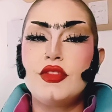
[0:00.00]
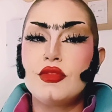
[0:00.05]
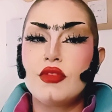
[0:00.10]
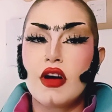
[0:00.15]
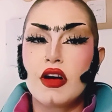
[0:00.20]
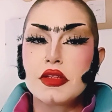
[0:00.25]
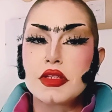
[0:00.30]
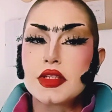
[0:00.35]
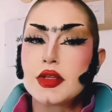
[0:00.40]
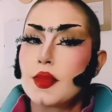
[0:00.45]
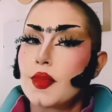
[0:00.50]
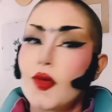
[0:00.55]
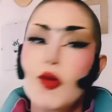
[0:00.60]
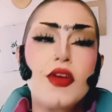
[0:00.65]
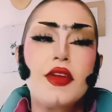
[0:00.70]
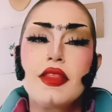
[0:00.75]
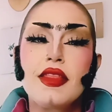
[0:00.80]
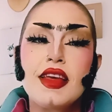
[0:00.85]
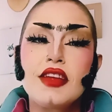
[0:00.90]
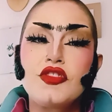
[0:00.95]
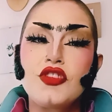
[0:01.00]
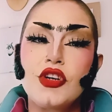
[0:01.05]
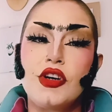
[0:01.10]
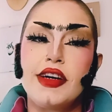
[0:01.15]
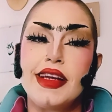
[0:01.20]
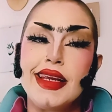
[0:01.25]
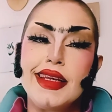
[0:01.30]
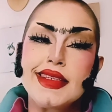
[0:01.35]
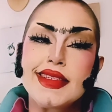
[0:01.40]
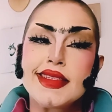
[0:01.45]
do not support that
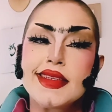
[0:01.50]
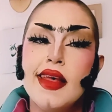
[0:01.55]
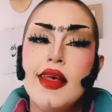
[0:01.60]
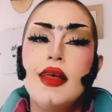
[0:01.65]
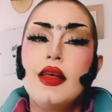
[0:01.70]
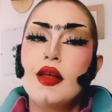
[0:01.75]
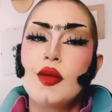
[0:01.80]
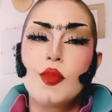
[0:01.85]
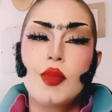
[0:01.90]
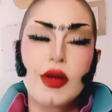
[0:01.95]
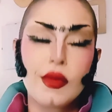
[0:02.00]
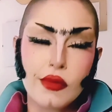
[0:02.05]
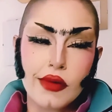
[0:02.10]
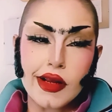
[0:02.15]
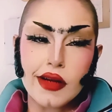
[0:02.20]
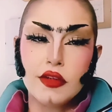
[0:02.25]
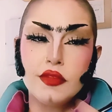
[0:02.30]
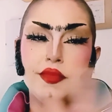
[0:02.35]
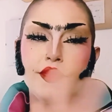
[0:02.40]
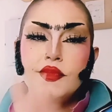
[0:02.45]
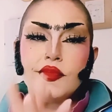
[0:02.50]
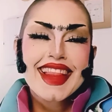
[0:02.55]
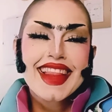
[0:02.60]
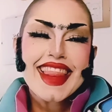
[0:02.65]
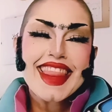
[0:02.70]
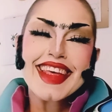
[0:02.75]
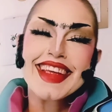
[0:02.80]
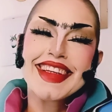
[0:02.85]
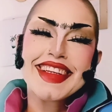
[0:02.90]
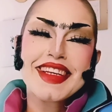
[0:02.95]
choice, but well.
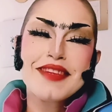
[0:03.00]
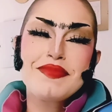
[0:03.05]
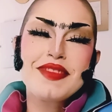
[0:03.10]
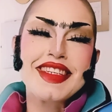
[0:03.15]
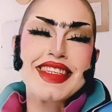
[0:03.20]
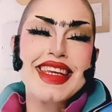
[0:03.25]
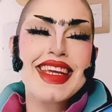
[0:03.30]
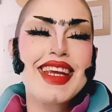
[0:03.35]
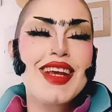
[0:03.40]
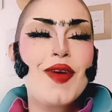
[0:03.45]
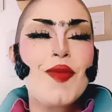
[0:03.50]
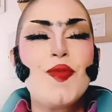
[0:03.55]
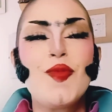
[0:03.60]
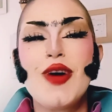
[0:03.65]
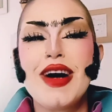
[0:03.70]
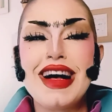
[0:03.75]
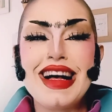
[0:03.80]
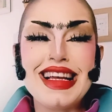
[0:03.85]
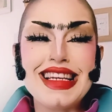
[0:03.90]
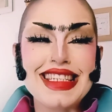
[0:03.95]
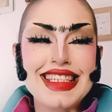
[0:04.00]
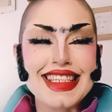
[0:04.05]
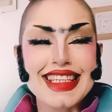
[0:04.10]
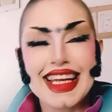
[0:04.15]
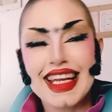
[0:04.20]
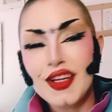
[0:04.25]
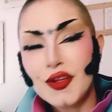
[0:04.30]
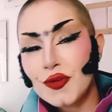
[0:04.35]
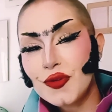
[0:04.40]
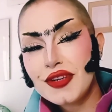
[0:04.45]
The lip sync was
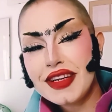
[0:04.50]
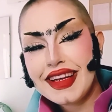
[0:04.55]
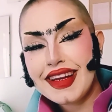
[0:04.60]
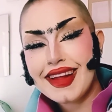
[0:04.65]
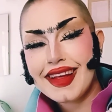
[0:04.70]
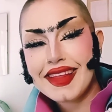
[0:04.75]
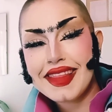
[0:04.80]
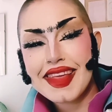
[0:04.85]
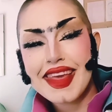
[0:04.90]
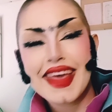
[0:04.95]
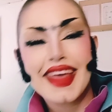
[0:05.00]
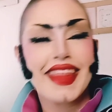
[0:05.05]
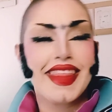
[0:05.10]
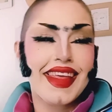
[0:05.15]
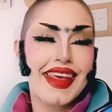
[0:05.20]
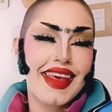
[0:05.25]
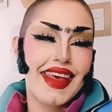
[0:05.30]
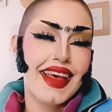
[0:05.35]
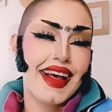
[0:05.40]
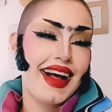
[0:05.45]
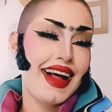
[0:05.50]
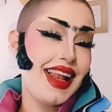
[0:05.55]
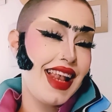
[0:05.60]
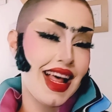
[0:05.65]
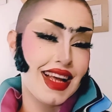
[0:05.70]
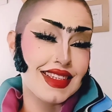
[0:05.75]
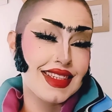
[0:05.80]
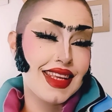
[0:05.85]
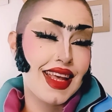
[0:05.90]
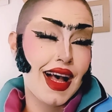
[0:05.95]
Ni Tú Ni Nadie de
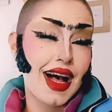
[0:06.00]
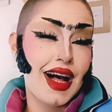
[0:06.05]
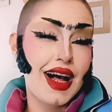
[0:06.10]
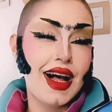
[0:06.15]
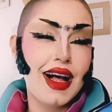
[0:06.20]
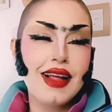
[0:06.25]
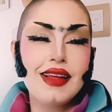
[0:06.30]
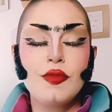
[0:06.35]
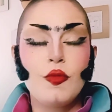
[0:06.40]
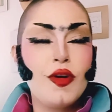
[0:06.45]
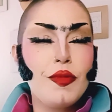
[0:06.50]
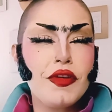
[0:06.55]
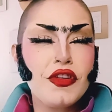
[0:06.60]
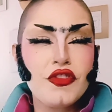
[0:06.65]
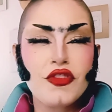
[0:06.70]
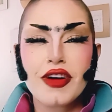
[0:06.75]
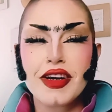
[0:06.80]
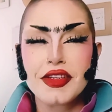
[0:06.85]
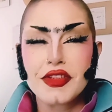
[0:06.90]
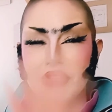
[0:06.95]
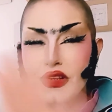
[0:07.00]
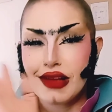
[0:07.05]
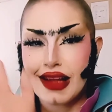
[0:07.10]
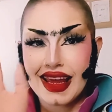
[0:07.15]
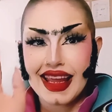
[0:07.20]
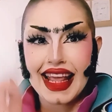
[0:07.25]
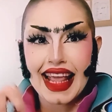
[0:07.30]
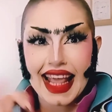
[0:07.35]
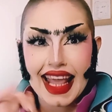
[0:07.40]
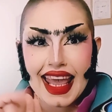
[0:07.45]
Alaska. We were trying to
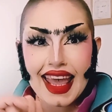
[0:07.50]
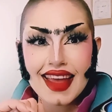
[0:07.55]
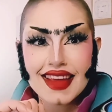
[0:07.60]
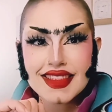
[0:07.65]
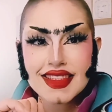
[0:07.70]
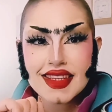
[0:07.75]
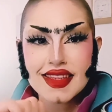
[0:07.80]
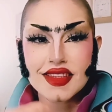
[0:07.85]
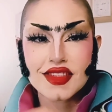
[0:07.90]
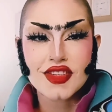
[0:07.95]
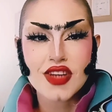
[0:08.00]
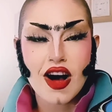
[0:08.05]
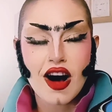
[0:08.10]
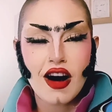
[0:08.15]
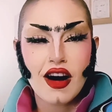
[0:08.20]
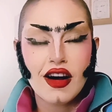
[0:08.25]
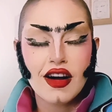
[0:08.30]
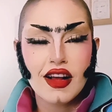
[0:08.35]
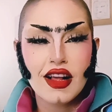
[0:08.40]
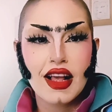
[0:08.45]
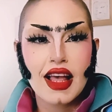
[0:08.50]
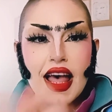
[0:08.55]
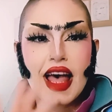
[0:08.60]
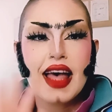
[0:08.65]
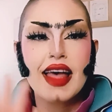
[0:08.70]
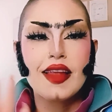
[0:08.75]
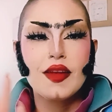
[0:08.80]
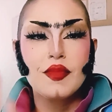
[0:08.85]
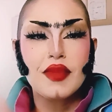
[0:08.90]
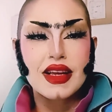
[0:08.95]
like guess the song,
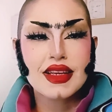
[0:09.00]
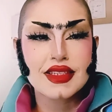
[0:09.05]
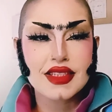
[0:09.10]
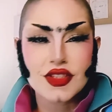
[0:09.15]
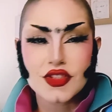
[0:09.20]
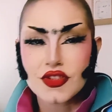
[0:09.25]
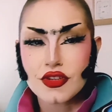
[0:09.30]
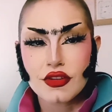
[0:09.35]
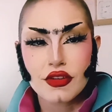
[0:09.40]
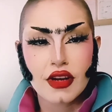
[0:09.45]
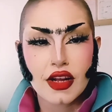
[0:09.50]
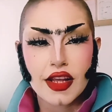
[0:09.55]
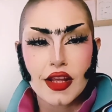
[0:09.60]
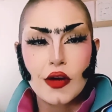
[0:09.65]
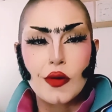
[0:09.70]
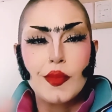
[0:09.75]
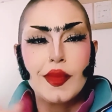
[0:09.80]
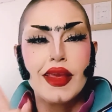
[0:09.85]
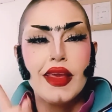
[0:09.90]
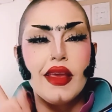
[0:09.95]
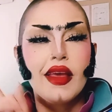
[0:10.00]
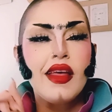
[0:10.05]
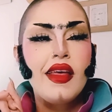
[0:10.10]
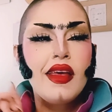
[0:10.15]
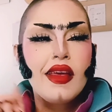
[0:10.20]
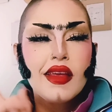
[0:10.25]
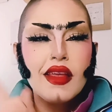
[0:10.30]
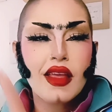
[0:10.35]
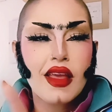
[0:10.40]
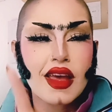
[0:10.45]
and my sister Naomi
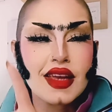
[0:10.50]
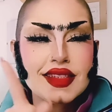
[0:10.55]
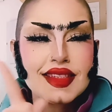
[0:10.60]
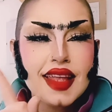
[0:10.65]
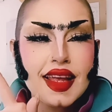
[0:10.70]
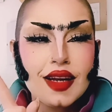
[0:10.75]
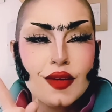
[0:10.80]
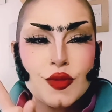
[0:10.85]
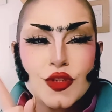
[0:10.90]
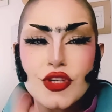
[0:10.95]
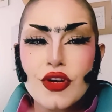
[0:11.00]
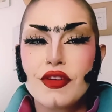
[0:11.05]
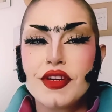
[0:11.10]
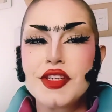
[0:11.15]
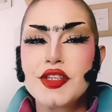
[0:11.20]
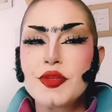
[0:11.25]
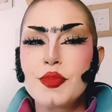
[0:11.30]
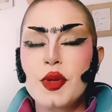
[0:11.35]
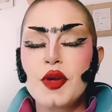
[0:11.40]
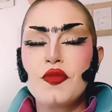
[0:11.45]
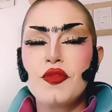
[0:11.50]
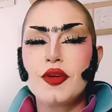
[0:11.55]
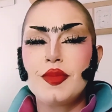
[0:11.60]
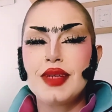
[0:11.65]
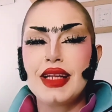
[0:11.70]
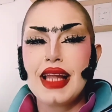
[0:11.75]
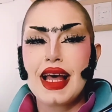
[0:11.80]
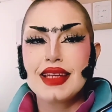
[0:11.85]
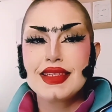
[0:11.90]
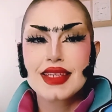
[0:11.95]
guessed that it was going to be from
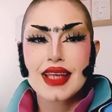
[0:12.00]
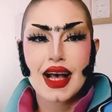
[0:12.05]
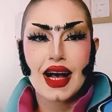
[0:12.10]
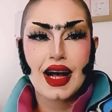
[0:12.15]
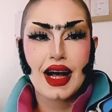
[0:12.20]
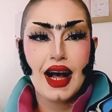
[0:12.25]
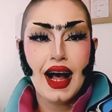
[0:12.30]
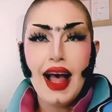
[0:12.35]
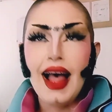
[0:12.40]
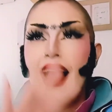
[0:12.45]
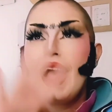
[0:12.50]
Alaska.